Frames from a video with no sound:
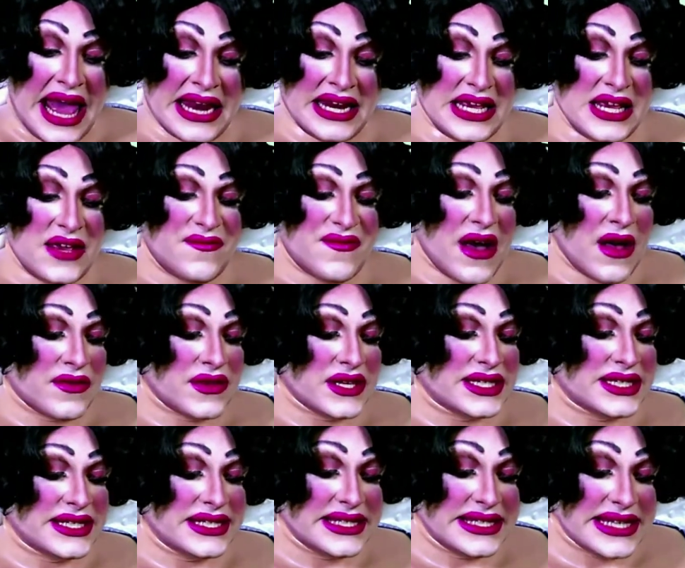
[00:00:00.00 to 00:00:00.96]
and he found
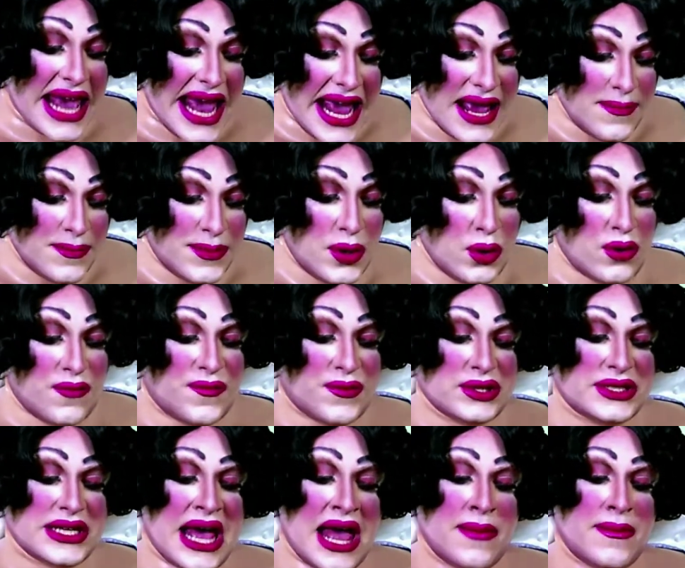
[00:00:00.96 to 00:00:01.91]
the same
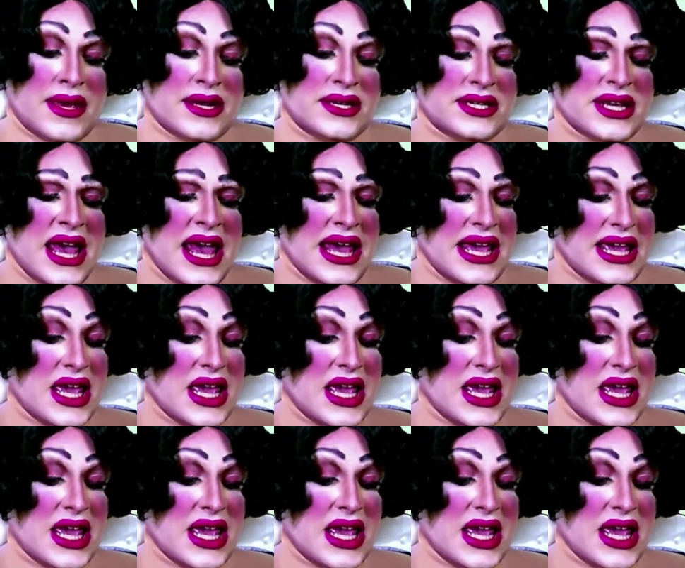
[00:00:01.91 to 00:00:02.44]
beautiful diamond.